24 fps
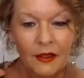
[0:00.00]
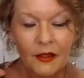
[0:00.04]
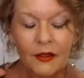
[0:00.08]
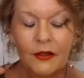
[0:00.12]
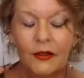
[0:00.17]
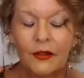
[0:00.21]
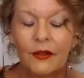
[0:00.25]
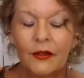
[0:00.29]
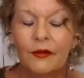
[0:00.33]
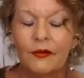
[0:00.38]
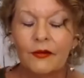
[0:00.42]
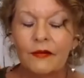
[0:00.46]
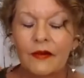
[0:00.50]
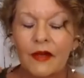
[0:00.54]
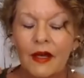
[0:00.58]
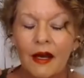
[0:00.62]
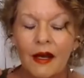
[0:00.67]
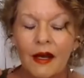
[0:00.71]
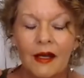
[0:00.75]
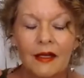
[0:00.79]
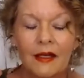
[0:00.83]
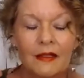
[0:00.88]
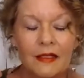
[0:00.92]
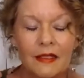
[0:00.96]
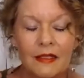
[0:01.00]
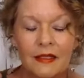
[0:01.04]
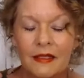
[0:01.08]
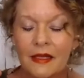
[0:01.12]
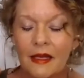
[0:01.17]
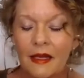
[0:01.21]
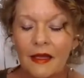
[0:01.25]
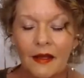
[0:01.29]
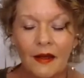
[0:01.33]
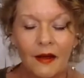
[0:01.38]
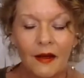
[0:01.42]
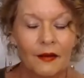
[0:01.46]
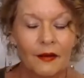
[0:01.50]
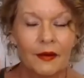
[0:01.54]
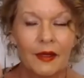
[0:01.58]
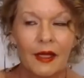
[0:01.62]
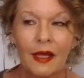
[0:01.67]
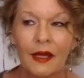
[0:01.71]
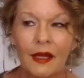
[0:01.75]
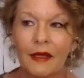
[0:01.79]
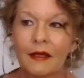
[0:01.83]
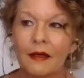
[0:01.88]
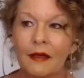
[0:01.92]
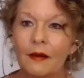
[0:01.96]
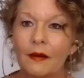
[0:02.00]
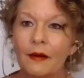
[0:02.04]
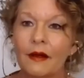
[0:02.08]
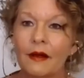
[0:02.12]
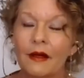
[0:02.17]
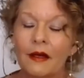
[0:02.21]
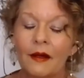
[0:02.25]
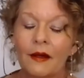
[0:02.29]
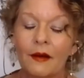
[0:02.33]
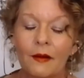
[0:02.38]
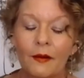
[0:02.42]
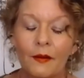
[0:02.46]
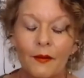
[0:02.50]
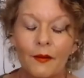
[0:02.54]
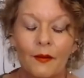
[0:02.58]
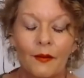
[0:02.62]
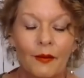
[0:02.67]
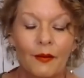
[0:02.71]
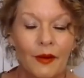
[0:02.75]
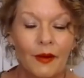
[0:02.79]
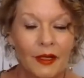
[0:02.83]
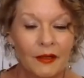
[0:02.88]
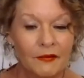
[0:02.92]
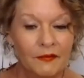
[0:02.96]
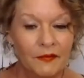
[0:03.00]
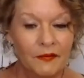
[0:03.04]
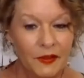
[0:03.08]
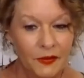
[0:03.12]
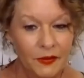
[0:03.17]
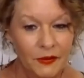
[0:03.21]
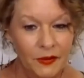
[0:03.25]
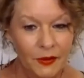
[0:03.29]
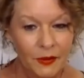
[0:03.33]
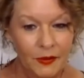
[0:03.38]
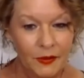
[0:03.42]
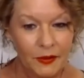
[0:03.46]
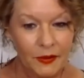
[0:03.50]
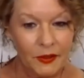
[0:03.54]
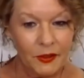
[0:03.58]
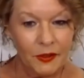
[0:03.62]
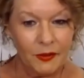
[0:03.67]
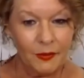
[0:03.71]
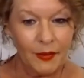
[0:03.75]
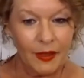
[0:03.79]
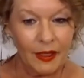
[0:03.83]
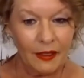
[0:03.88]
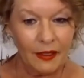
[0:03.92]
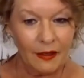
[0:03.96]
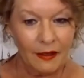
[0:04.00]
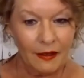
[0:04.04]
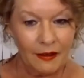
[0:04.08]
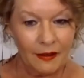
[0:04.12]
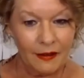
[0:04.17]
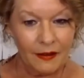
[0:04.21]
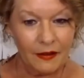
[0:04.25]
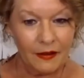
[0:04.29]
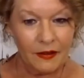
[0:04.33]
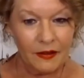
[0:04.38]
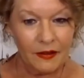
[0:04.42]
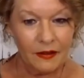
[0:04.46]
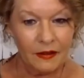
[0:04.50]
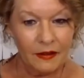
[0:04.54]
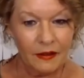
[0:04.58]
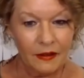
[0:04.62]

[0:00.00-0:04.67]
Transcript: You've got to say, okay, what feels good to my heart?